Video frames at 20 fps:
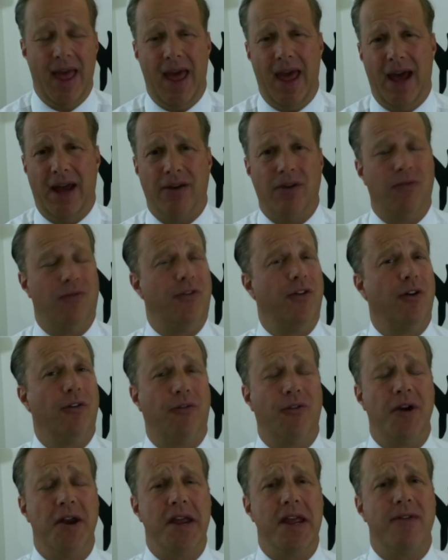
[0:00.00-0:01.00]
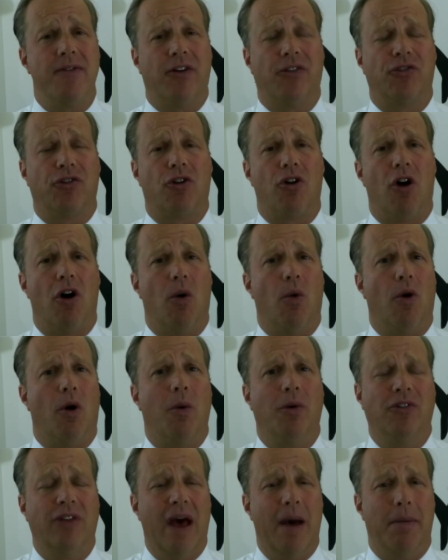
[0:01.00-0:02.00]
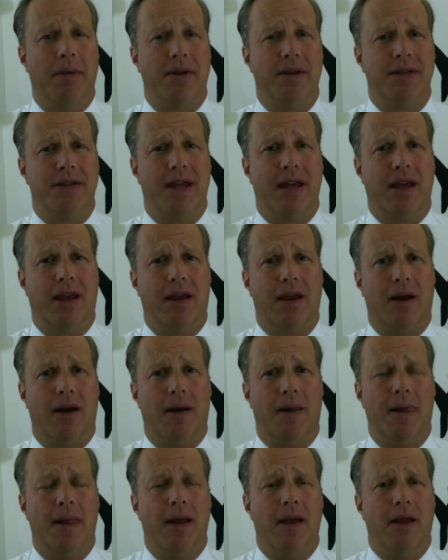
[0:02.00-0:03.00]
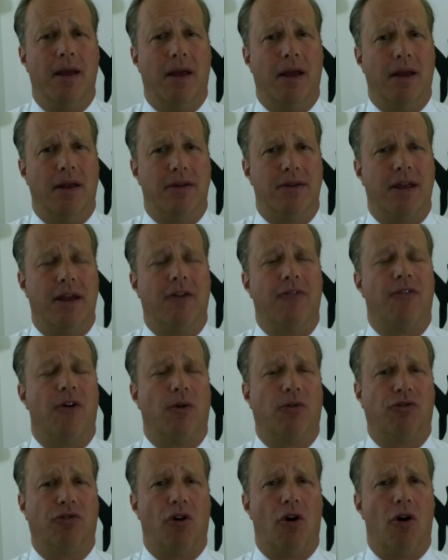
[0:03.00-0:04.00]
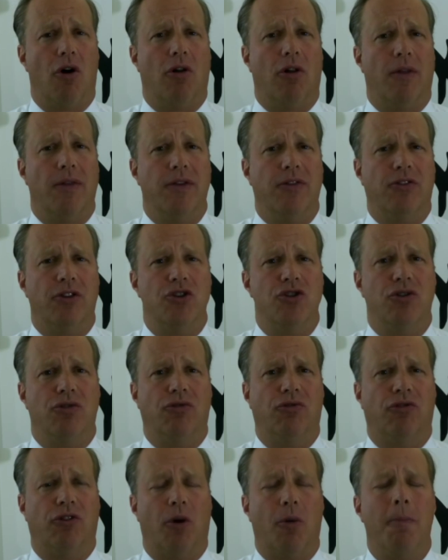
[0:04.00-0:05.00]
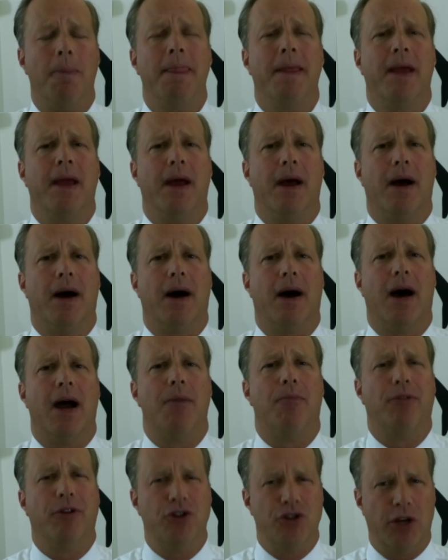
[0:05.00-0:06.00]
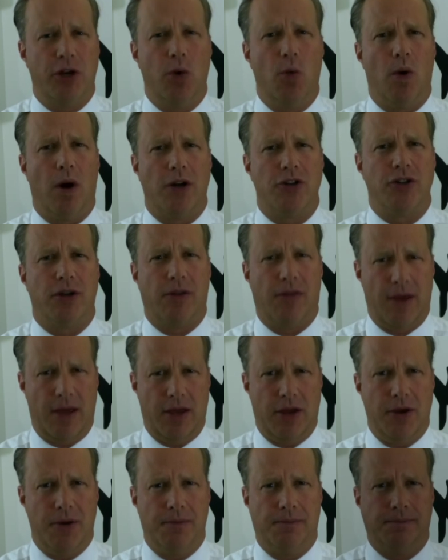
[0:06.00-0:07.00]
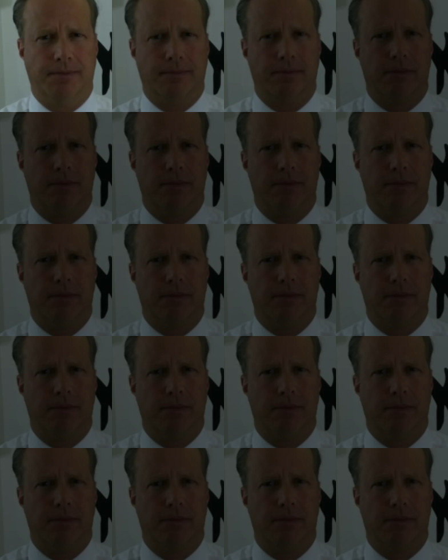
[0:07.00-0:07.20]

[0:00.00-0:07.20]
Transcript: And feel free to give us a call. We're always happy to take folks' call on these issues. So I appreciate you watching. Thank you.